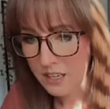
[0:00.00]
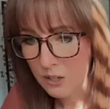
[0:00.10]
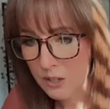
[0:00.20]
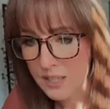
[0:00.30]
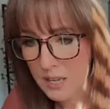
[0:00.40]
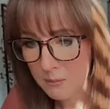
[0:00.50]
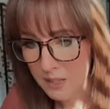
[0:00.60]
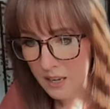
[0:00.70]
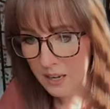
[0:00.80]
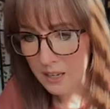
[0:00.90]
I had to do the
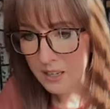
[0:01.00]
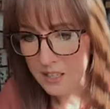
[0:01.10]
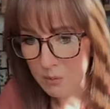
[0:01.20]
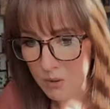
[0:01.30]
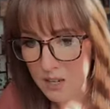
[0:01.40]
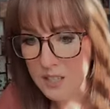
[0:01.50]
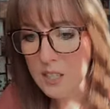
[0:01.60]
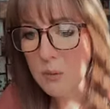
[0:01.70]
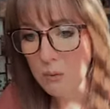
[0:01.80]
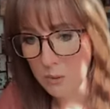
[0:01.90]
same thing. It's a
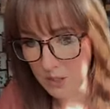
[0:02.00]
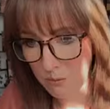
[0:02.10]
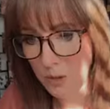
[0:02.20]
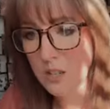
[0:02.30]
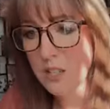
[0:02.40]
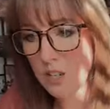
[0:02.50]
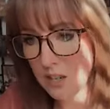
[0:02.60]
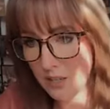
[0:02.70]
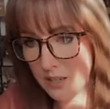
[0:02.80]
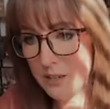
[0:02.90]
process, but really works.
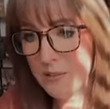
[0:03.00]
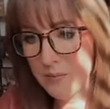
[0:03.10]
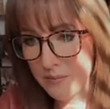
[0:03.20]
Good.